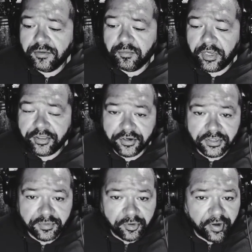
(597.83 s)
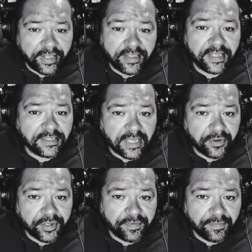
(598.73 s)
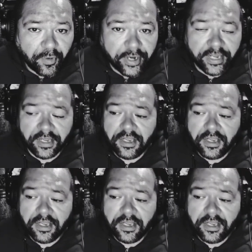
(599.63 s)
but there's some great things out there for you.